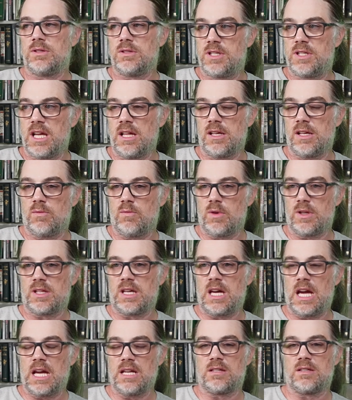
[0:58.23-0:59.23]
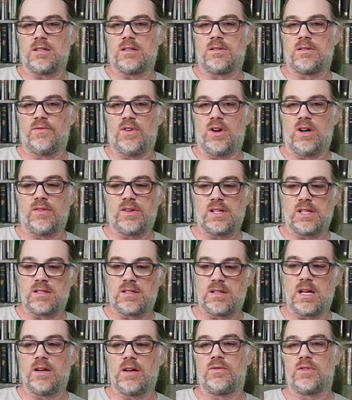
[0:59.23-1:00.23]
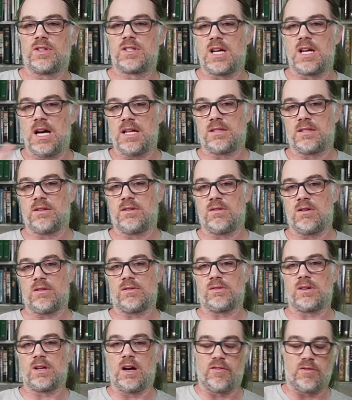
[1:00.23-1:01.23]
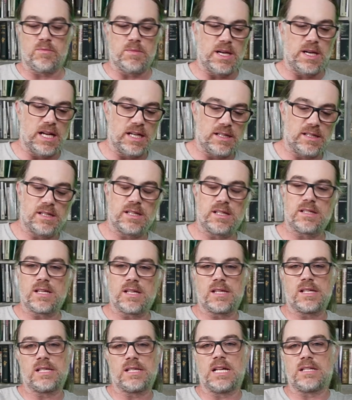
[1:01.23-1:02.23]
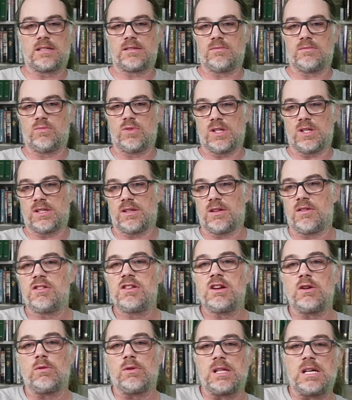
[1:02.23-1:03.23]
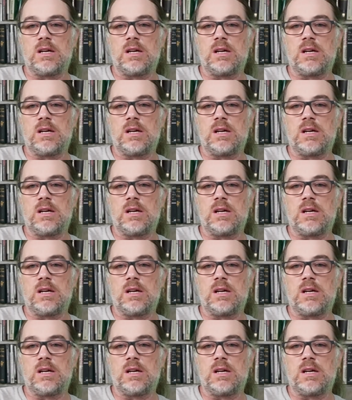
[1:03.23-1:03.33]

dealing with cases involving the state of Wisconsin or other government entities. I think that's really the theory